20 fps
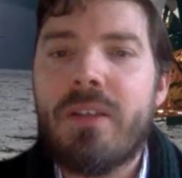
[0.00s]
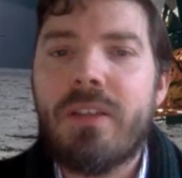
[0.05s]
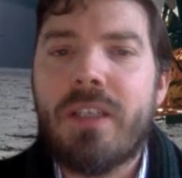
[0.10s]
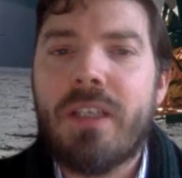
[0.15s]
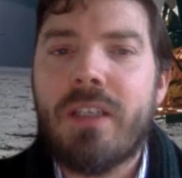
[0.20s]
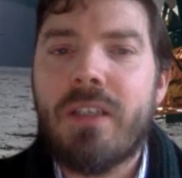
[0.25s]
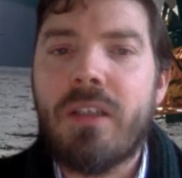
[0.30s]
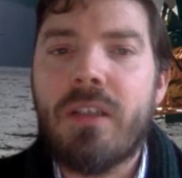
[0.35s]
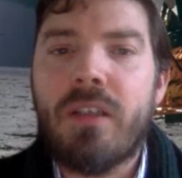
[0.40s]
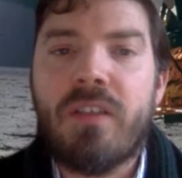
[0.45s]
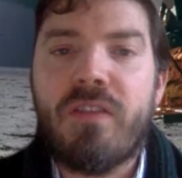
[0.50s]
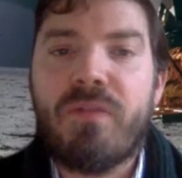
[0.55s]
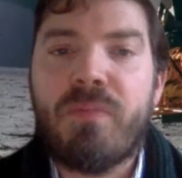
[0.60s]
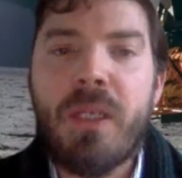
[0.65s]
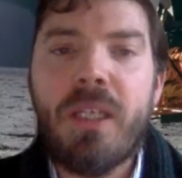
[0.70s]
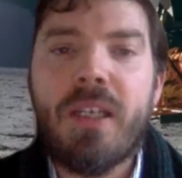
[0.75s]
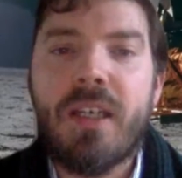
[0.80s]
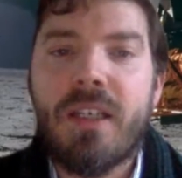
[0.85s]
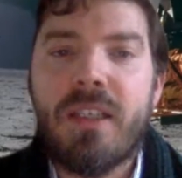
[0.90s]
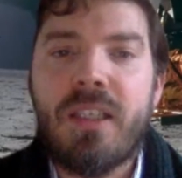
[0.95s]
in a lot of
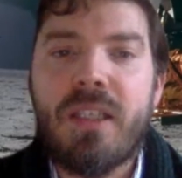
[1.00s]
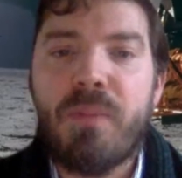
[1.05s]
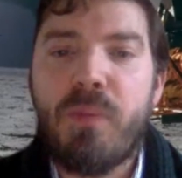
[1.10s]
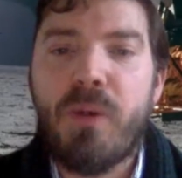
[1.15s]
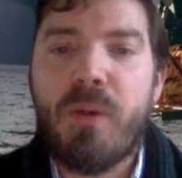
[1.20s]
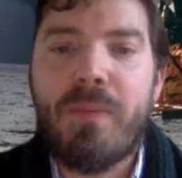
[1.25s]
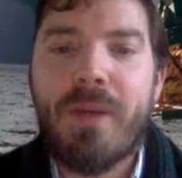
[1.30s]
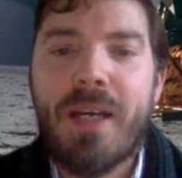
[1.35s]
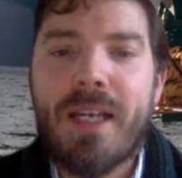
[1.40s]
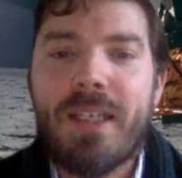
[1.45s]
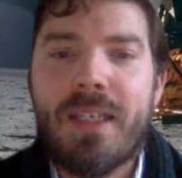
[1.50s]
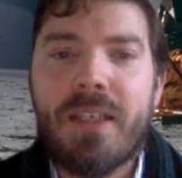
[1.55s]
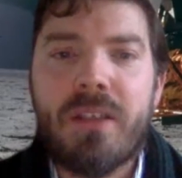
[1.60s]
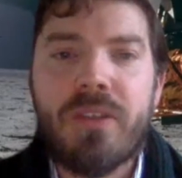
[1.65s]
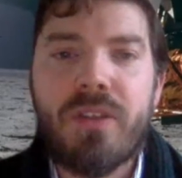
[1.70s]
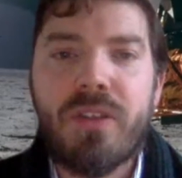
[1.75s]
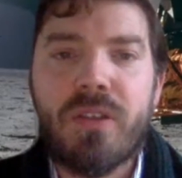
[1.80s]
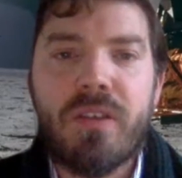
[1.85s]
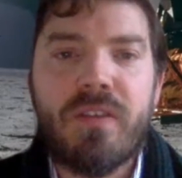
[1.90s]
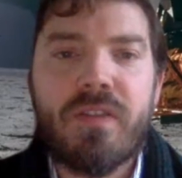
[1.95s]
media and diplomatic
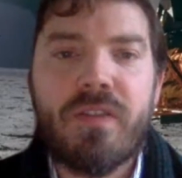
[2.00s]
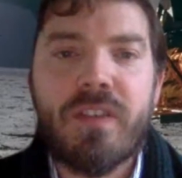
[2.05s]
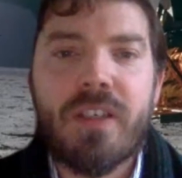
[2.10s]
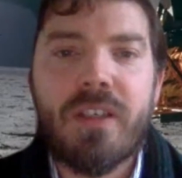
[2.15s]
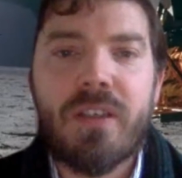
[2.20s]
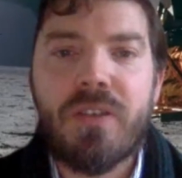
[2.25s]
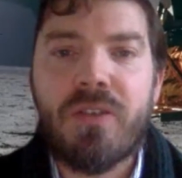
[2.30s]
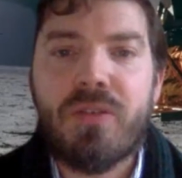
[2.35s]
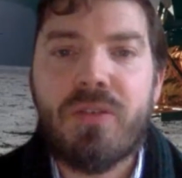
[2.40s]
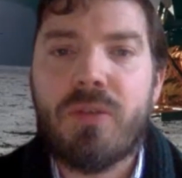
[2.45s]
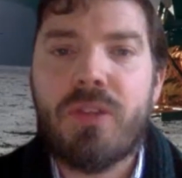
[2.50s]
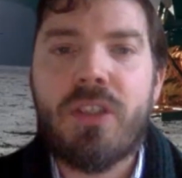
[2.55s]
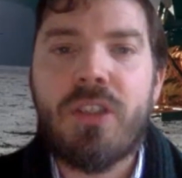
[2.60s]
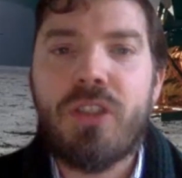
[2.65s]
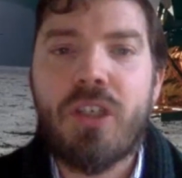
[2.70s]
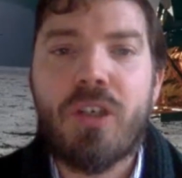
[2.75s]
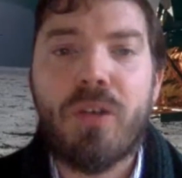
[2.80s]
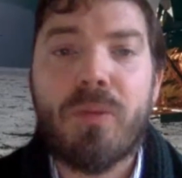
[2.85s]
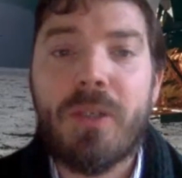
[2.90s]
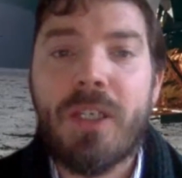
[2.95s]
sort of
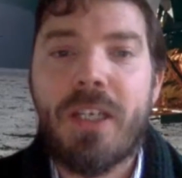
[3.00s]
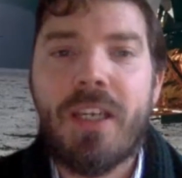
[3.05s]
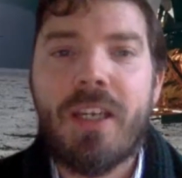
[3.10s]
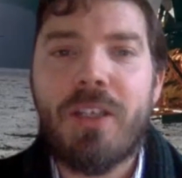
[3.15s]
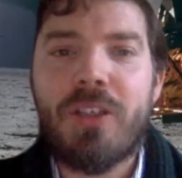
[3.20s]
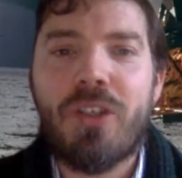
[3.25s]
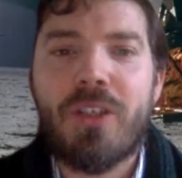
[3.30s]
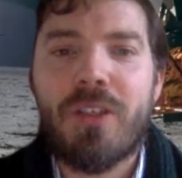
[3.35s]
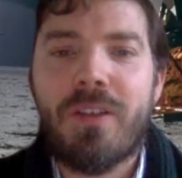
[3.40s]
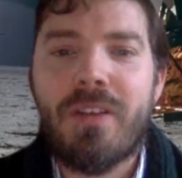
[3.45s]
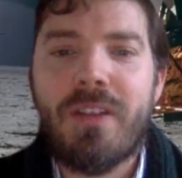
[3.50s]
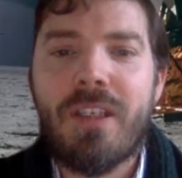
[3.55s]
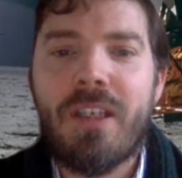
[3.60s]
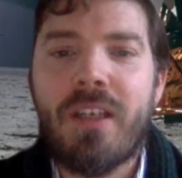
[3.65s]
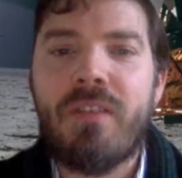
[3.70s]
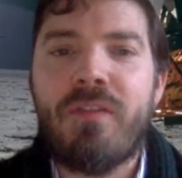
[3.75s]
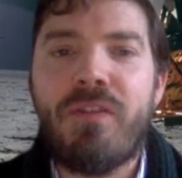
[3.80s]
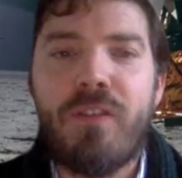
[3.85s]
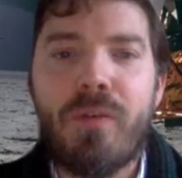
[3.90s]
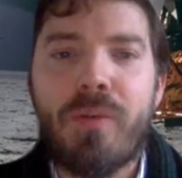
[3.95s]
strategic communication, the
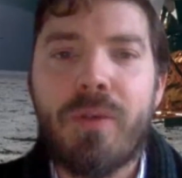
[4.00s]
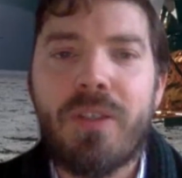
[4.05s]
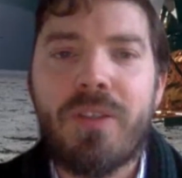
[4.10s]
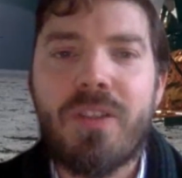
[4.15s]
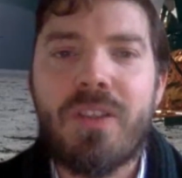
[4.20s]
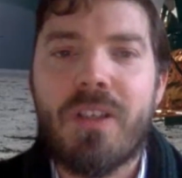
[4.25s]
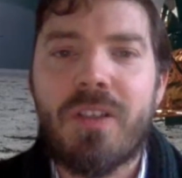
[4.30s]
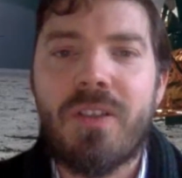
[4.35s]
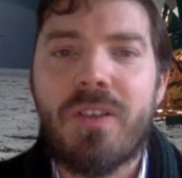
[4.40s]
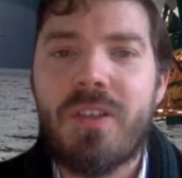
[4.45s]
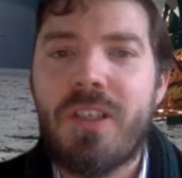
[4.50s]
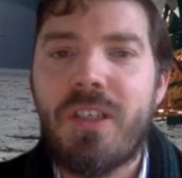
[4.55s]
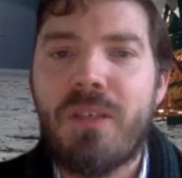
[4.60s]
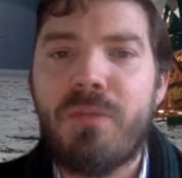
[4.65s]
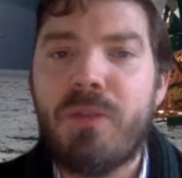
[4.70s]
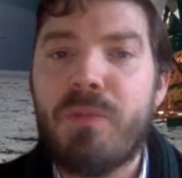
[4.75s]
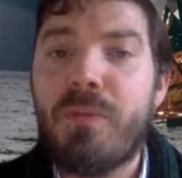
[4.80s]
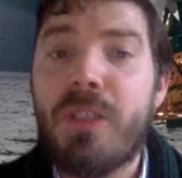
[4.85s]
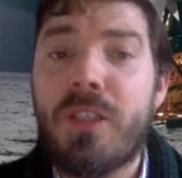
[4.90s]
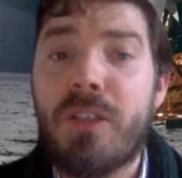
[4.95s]
influence doesn't seem
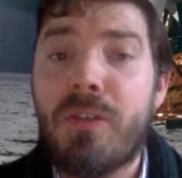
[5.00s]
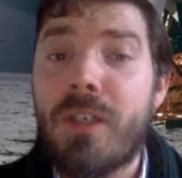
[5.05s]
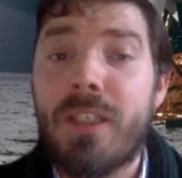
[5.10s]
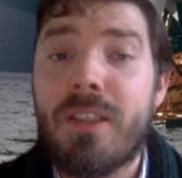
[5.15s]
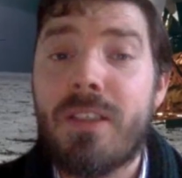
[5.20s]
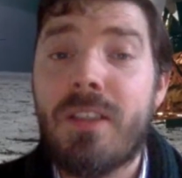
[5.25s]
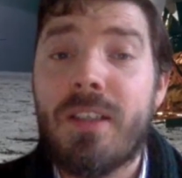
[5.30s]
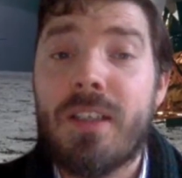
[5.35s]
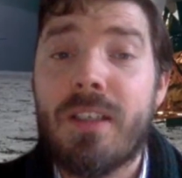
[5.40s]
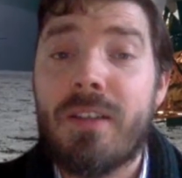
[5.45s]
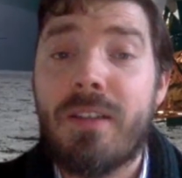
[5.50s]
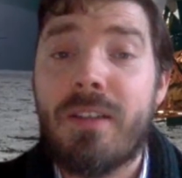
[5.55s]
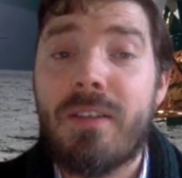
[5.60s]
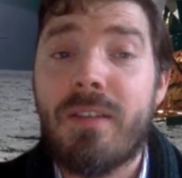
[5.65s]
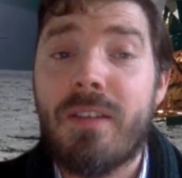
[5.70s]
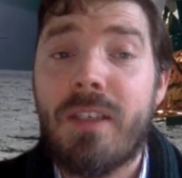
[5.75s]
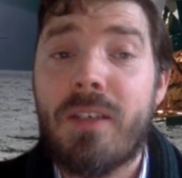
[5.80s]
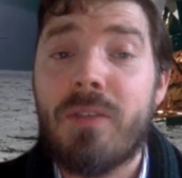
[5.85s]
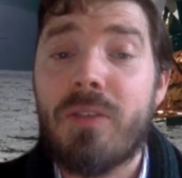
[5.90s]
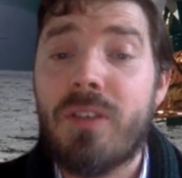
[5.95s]
to be directed at
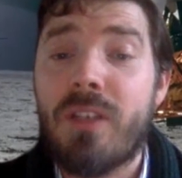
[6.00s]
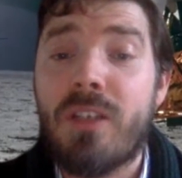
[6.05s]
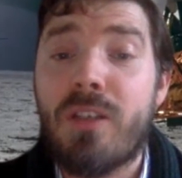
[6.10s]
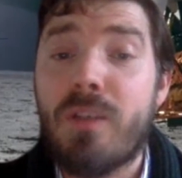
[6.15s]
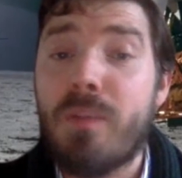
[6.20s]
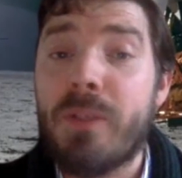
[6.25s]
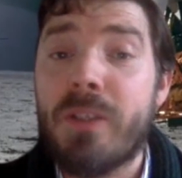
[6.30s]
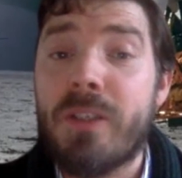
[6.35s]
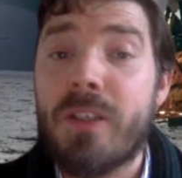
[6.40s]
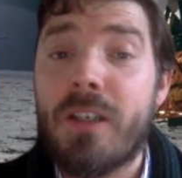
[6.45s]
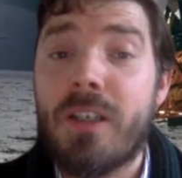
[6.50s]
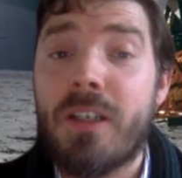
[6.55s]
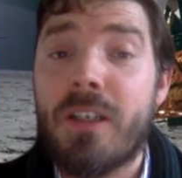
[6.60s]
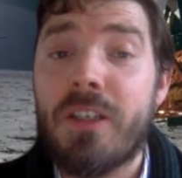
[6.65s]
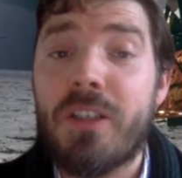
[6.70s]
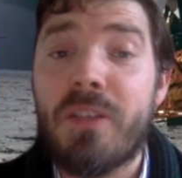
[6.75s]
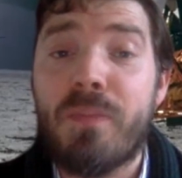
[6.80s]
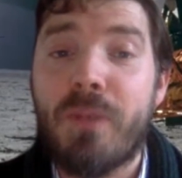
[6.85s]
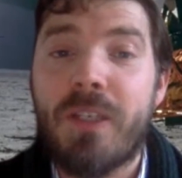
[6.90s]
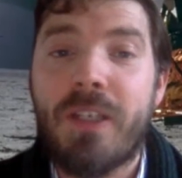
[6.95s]
the ostensible
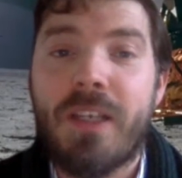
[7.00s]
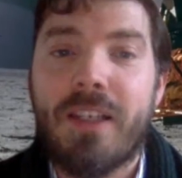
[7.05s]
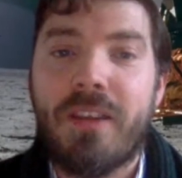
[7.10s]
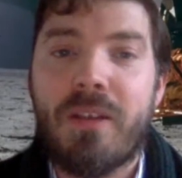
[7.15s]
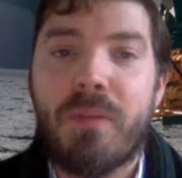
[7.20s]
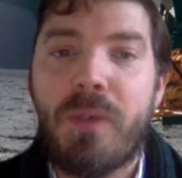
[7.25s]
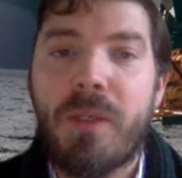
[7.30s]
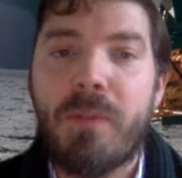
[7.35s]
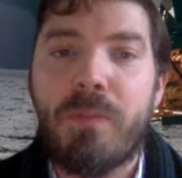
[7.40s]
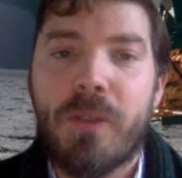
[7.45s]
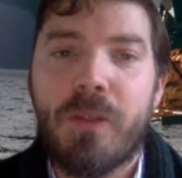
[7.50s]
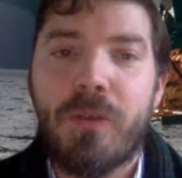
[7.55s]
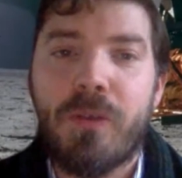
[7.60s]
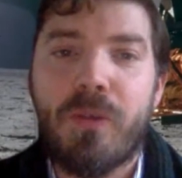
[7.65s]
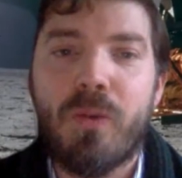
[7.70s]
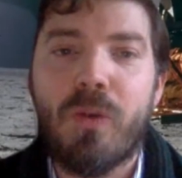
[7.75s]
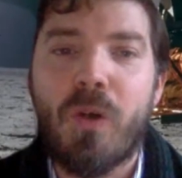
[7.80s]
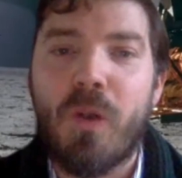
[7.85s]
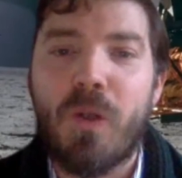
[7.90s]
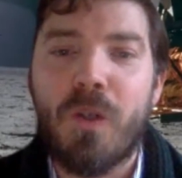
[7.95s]
targets, but at the people
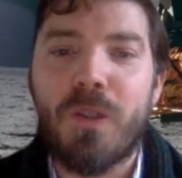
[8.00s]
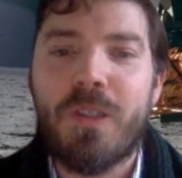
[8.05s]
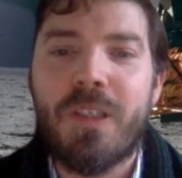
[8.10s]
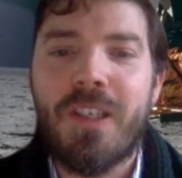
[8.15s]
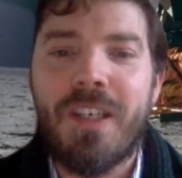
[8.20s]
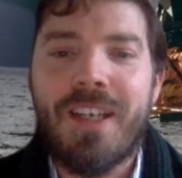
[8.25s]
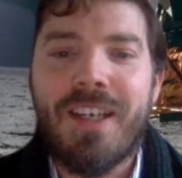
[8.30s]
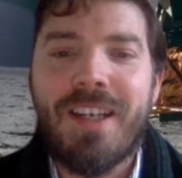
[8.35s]
who hold.